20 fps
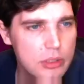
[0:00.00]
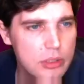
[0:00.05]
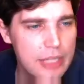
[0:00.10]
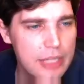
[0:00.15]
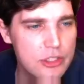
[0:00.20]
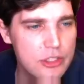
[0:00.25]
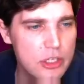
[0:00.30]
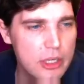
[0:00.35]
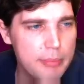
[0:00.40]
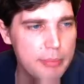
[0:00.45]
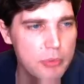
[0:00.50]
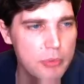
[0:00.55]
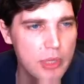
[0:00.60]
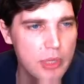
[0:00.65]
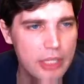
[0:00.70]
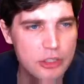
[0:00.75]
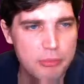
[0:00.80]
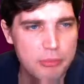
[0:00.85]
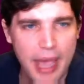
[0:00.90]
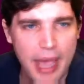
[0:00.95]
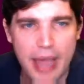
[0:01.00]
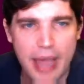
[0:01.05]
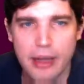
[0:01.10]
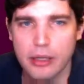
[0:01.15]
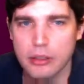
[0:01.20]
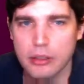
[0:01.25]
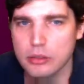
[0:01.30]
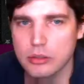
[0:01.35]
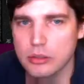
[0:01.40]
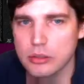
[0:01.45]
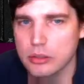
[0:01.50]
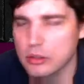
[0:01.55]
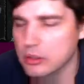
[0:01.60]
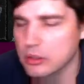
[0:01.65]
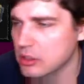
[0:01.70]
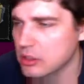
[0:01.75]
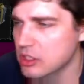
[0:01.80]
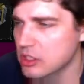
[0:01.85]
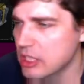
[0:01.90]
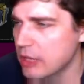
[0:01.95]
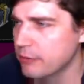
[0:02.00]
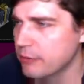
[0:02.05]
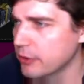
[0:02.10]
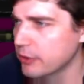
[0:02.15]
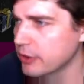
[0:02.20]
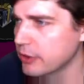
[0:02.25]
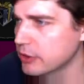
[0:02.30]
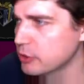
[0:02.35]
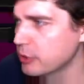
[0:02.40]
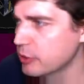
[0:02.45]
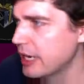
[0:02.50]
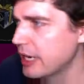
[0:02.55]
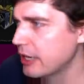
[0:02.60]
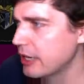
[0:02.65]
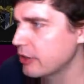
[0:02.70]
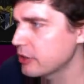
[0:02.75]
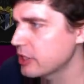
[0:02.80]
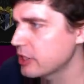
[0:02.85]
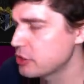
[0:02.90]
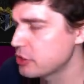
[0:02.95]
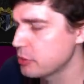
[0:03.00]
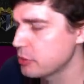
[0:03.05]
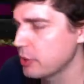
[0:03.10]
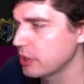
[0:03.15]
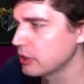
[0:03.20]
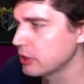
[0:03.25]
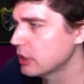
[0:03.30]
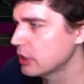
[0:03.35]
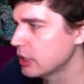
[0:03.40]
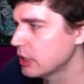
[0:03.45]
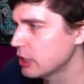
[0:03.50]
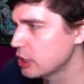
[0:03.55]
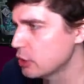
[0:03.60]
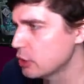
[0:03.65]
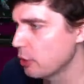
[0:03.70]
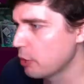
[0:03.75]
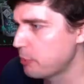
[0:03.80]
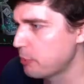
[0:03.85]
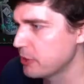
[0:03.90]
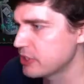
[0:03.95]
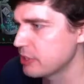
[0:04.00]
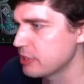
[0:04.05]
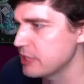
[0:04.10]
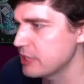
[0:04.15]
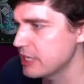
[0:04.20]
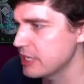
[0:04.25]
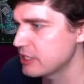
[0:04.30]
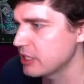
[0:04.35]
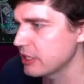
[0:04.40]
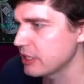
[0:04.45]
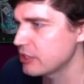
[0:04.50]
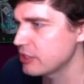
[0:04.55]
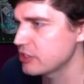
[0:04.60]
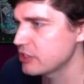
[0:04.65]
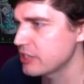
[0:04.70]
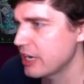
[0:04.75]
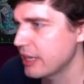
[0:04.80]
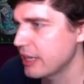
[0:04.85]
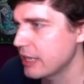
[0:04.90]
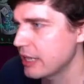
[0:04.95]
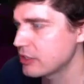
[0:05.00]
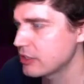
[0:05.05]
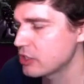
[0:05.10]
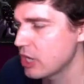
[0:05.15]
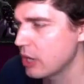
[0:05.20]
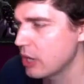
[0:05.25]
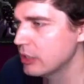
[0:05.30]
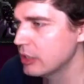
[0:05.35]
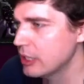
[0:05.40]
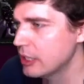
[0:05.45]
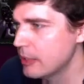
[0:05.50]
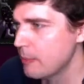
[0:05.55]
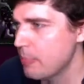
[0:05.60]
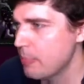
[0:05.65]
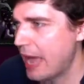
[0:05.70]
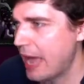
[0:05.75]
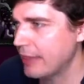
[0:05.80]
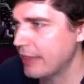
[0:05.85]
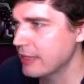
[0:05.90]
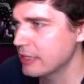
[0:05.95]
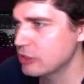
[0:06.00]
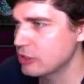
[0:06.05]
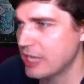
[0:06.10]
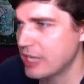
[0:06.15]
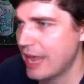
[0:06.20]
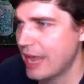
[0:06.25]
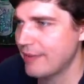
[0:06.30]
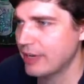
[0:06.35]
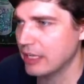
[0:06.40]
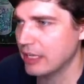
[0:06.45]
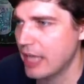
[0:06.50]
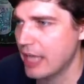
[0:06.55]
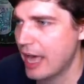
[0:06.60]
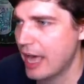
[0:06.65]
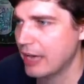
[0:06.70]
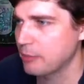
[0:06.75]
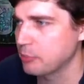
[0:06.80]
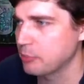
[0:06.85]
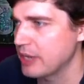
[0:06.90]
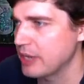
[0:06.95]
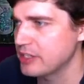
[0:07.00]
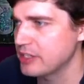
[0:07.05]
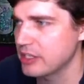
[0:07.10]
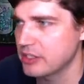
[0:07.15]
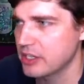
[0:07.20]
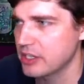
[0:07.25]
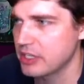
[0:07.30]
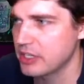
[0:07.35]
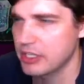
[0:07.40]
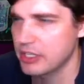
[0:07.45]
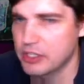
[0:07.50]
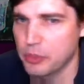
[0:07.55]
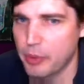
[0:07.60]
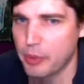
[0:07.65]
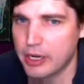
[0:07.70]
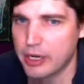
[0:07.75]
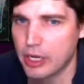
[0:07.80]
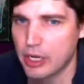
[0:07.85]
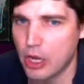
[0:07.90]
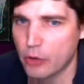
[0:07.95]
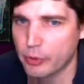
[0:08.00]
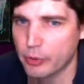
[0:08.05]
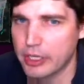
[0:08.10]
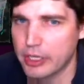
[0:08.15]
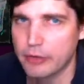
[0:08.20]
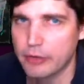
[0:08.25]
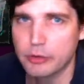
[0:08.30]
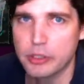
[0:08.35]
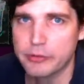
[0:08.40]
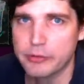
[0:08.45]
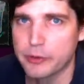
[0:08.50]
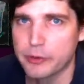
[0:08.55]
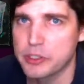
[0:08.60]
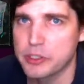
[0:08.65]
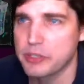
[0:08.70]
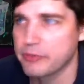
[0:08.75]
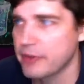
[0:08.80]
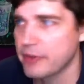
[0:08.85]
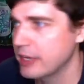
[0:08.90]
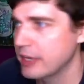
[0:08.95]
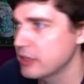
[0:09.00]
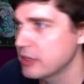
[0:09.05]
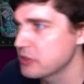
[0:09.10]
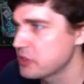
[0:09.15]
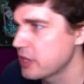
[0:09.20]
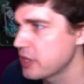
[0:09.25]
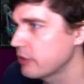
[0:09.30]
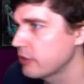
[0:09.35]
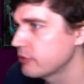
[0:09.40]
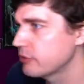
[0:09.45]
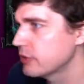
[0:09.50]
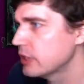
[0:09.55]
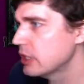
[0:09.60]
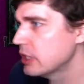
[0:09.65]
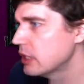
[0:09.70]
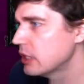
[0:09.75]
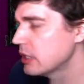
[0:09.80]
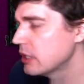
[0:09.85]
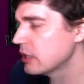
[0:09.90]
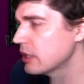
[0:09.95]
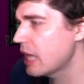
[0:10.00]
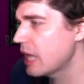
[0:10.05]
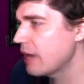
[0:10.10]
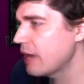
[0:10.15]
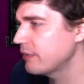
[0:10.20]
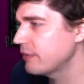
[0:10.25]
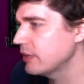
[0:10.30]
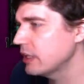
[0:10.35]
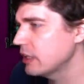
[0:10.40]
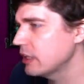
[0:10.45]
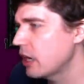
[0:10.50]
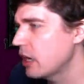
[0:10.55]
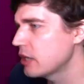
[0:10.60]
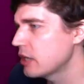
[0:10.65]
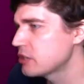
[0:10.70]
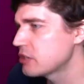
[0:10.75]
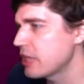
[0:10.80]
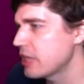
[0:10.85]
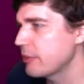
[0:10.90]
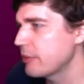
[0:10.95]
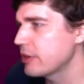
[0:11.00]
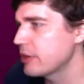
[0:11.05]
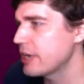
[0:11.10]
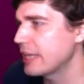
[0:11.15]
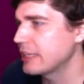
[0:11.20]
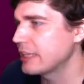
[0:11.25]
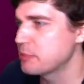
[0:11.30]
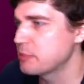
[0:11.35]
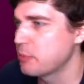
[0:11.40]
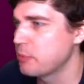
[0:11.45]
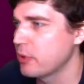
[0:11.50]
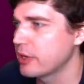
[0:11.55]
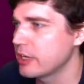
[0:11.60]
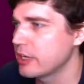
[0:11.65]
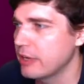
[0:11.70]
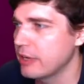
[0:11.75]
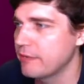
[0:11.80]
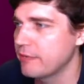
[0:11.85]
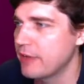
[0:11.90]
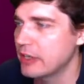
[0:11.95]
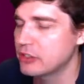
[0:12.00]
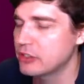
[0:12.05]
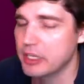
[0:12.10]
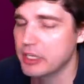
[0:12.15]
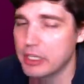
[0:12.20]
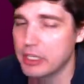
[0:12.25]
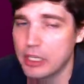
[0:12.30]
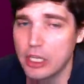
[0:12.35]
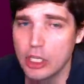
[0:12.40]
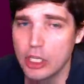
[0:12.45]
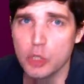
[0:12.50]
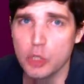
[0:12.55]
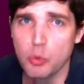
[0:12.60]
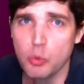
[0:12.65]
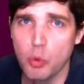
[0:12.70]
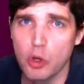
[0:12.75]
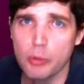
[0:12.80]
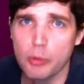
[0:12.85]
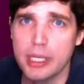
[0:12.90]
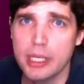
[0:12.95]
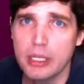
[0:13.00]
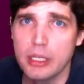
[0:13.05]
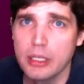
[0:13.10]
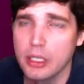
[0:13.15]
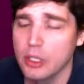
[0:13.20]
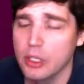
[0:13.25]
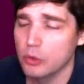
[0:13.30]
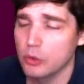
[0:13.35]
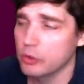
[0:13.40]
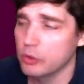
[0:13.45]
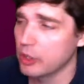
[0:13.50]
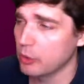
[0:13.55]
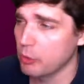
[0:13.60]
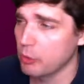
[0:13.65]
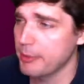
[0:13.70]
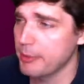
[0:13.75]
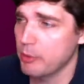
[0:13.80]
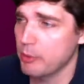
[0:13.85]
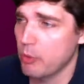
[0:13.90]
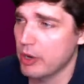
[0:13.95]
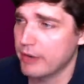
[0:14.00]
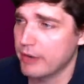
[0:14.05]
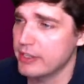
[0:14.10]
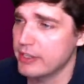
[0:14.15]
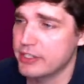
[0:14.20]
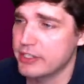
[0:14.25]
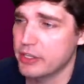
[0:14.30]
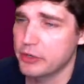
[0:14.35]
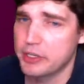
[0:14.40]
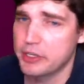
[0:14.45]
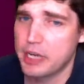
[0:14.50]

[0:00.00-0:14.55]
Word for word: legend legend pack, sell for 2900 because you will you will pull some decent legends out of that. So I think just having a lot of presents is, is the way to go. Really diversify yourself, lively large, so that way you're not disappointed. Eventually, you will be. There will be one of these that are